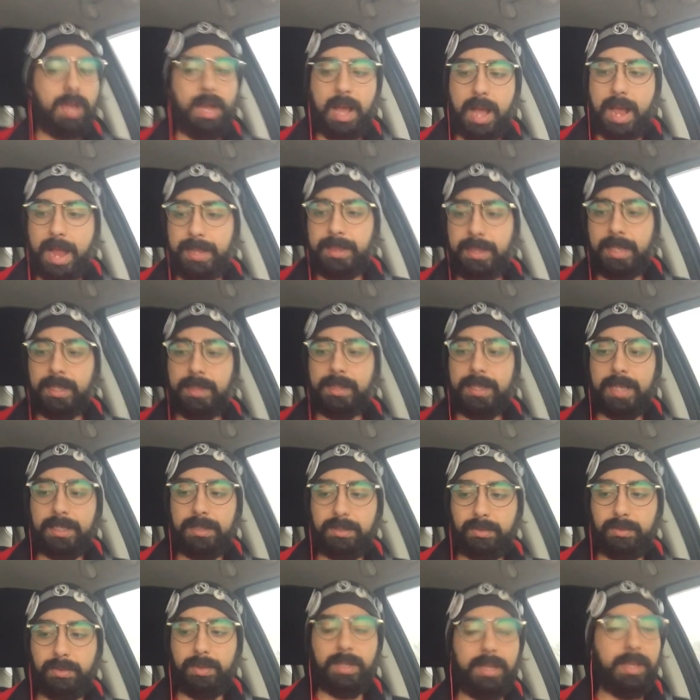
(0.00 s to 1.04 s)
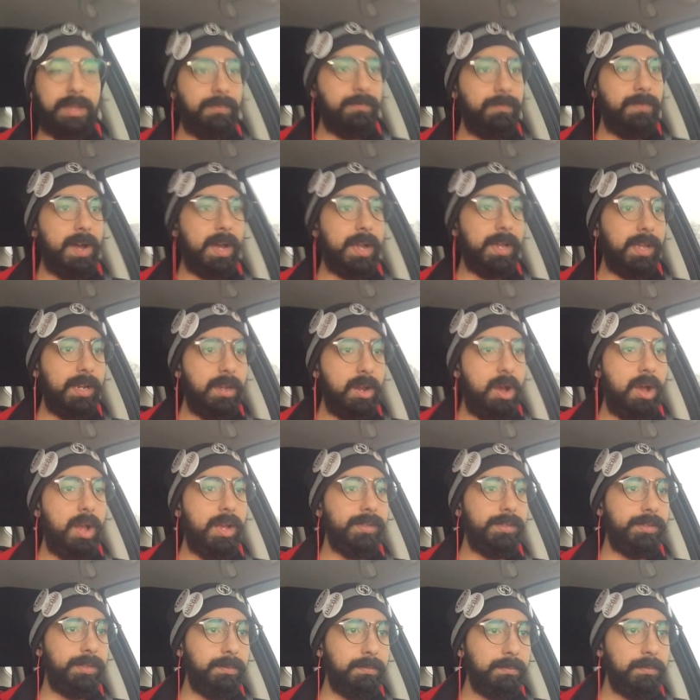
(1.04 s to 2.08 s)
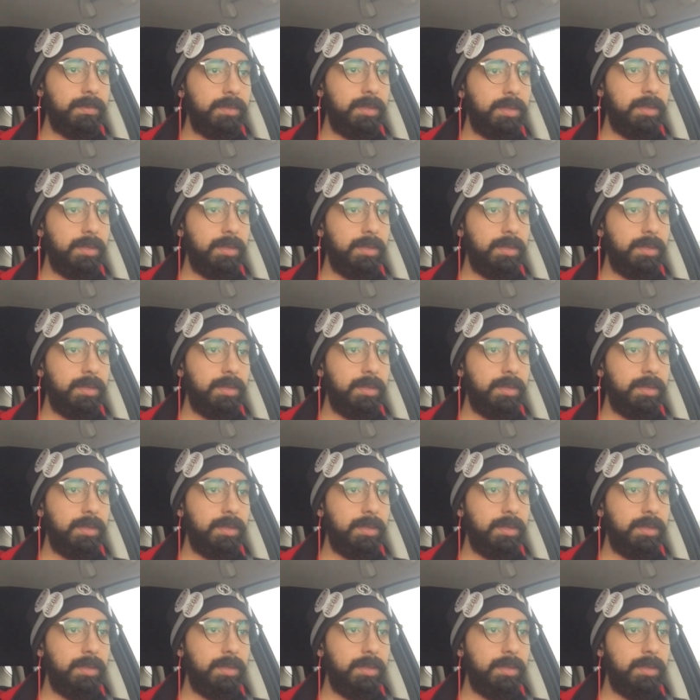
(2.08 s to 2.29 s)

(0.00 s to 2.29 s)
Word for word: I think that's really fucking awesome.